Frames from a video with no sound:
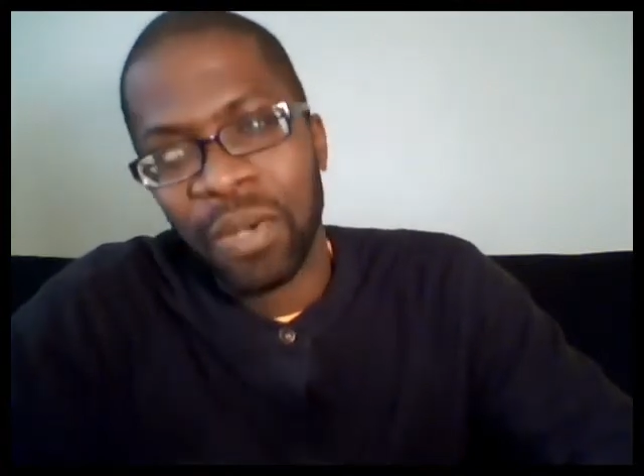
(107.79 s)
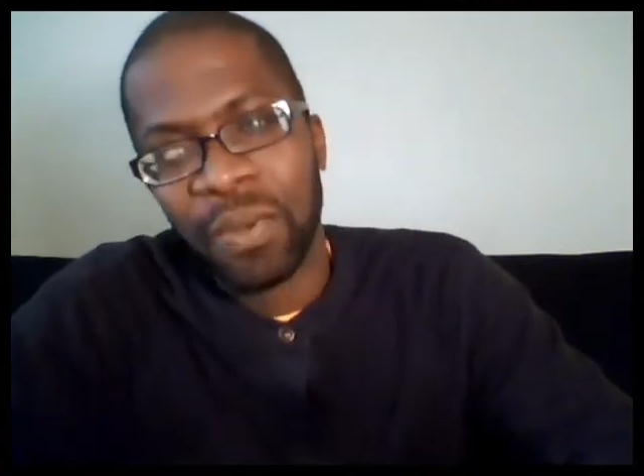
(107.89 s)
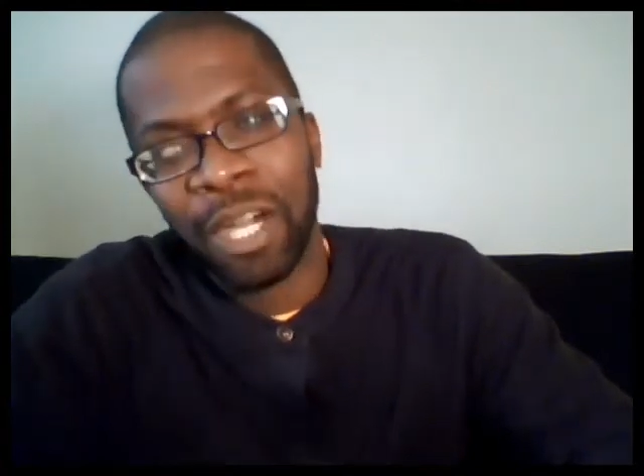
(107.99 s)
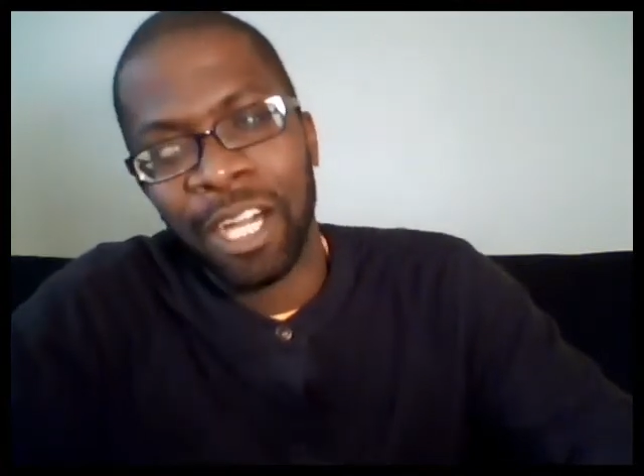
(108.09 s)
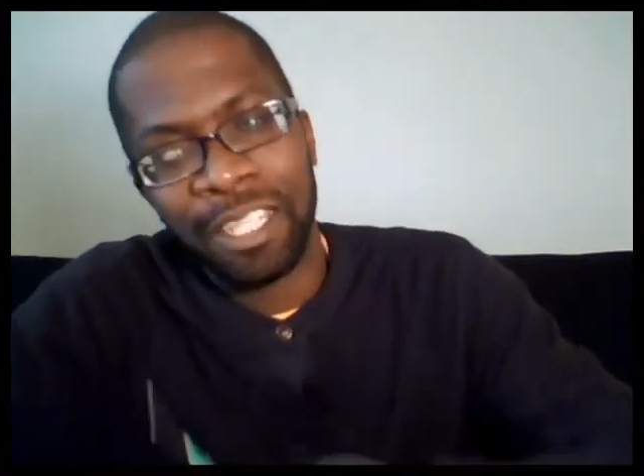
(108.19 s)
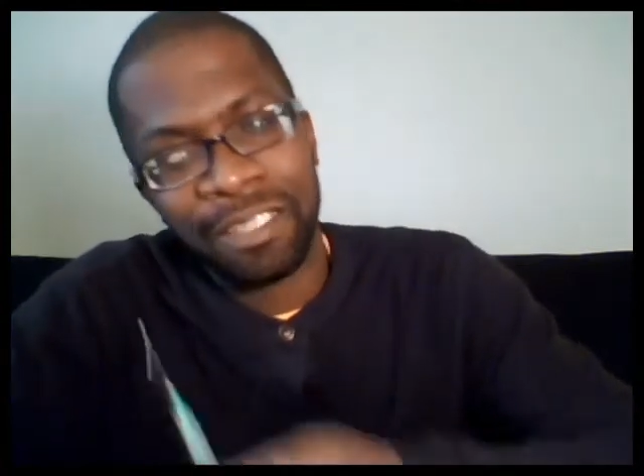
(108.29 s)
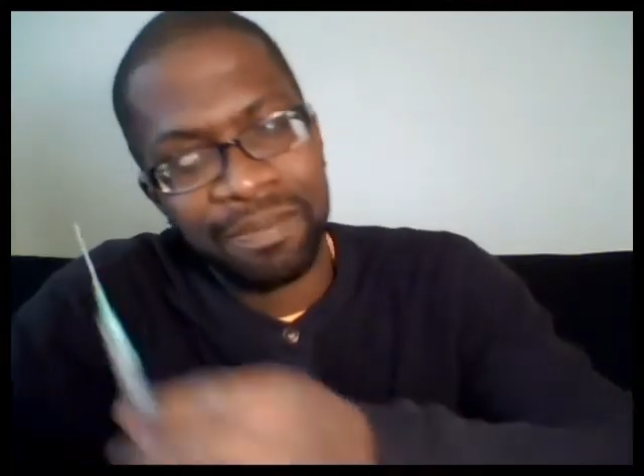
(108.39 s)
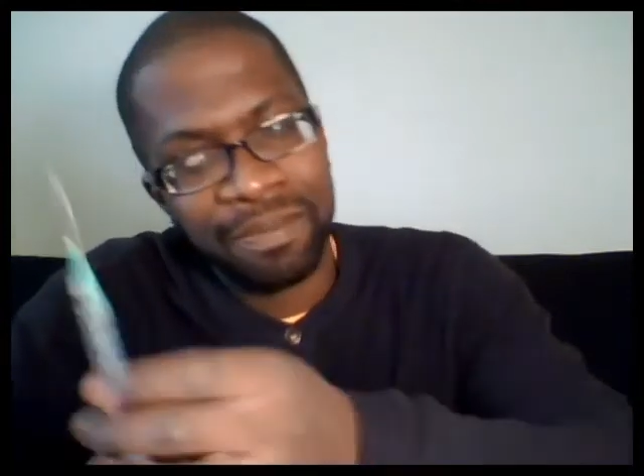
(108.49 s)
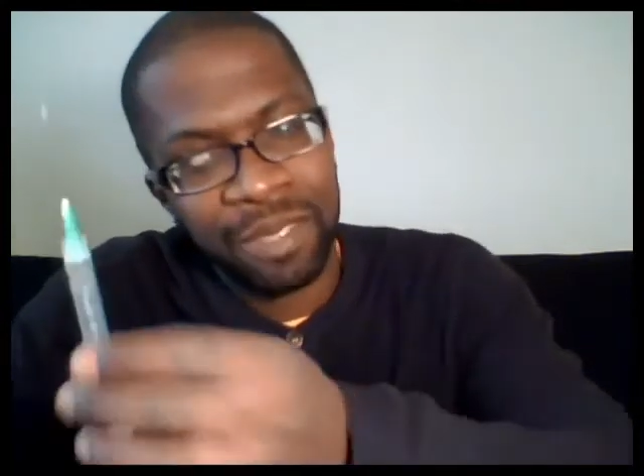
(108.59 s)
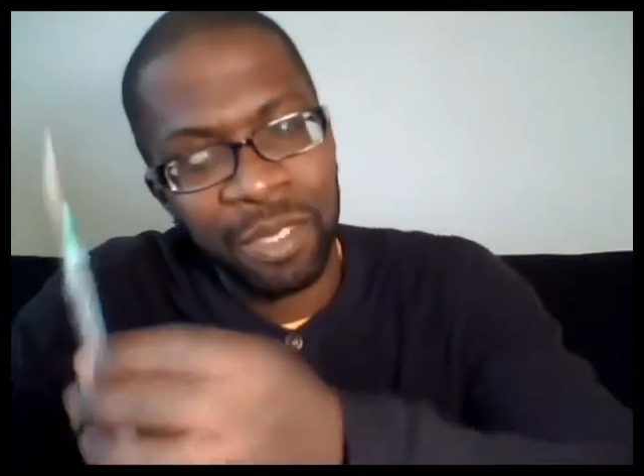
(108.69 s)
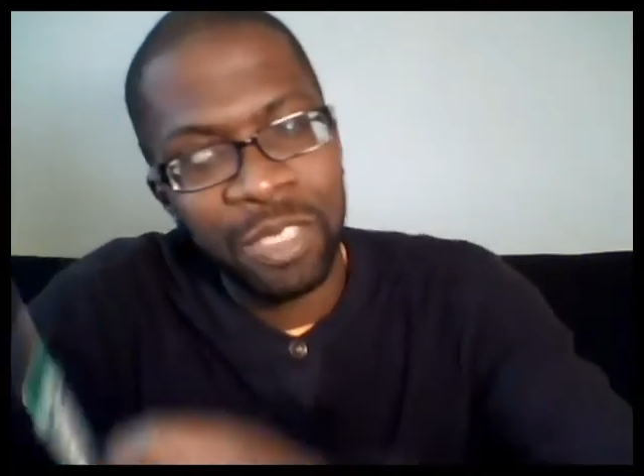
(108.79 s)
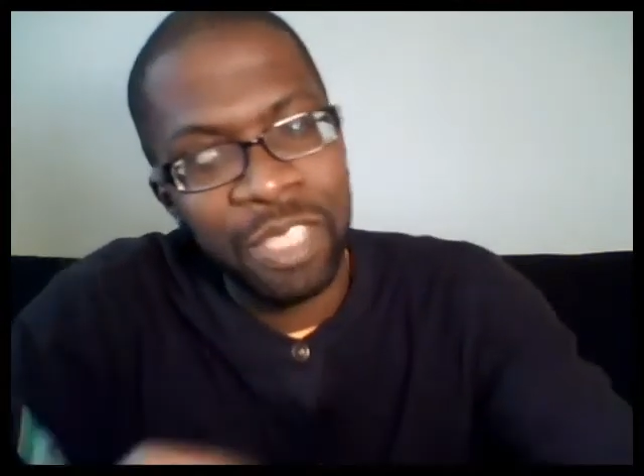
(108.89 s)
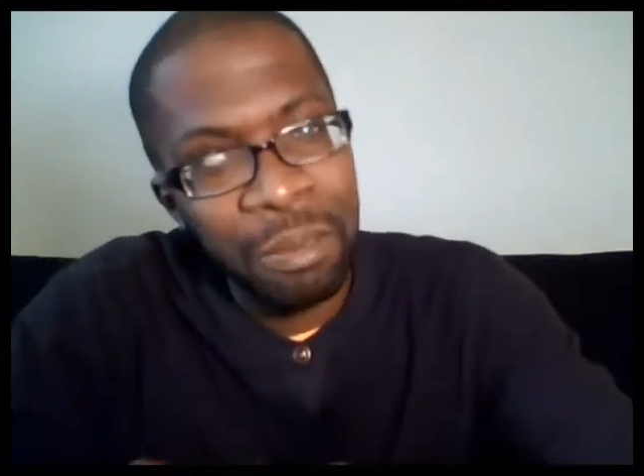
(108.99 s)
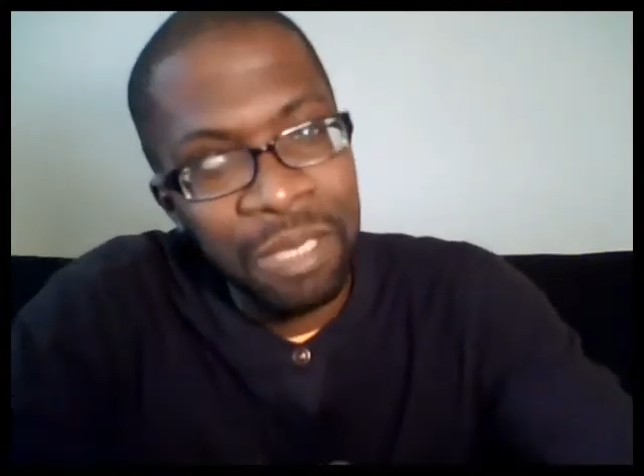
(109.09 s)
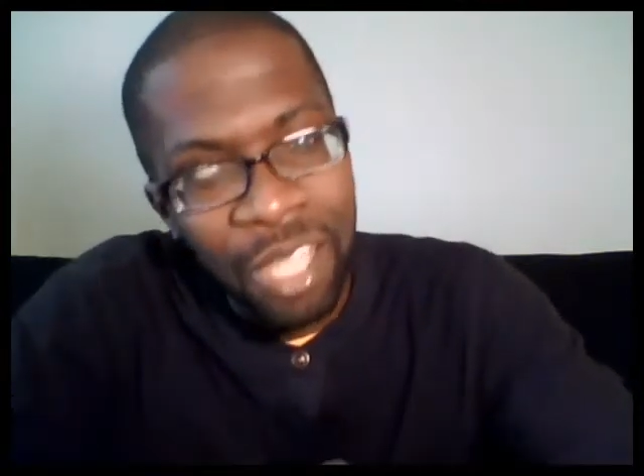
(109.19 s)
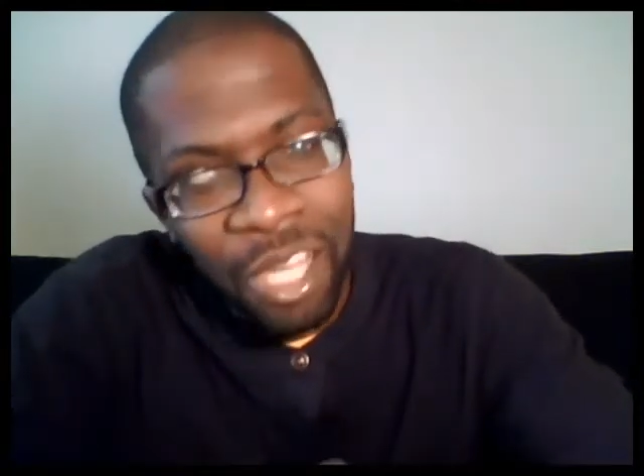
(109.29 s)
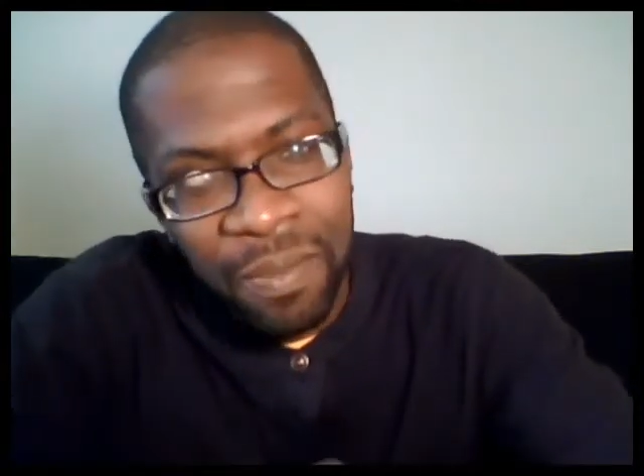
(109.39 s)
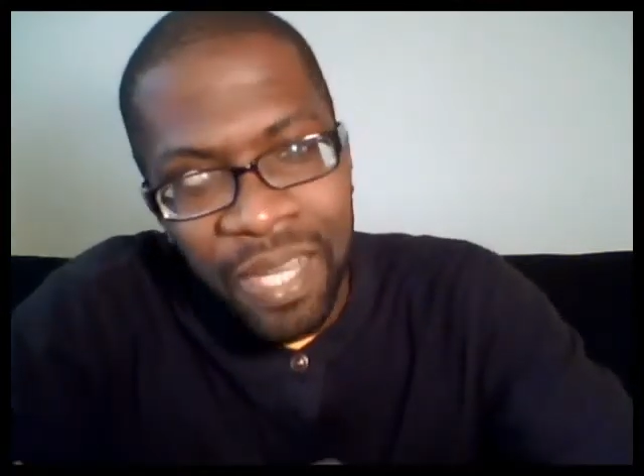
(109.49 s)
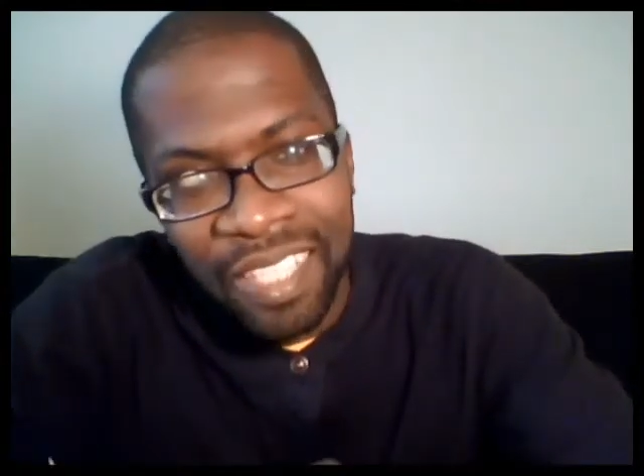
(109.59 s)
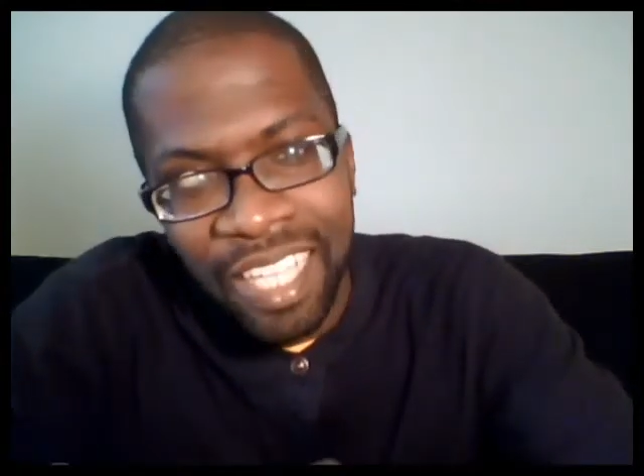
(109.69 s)
Well, don't you think we thought
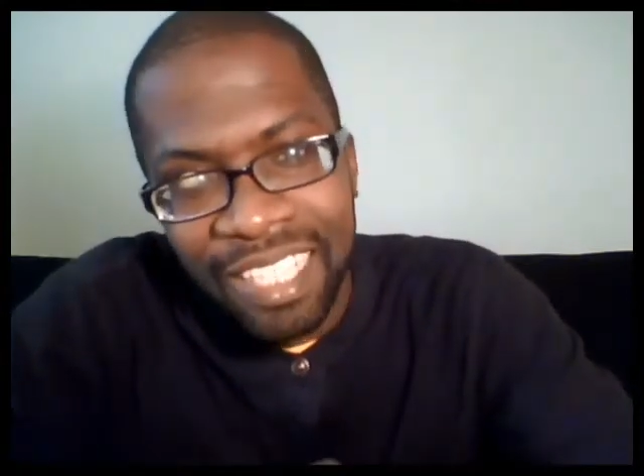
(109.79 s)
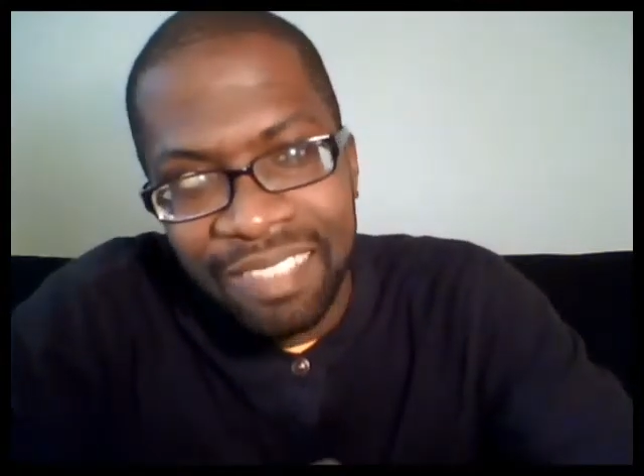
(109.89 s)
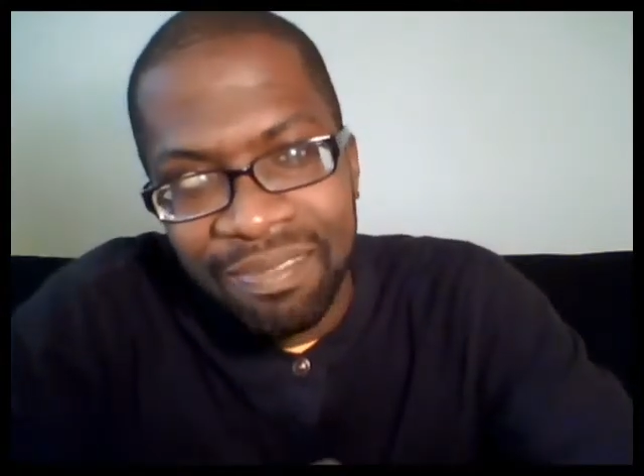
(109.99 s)
about that?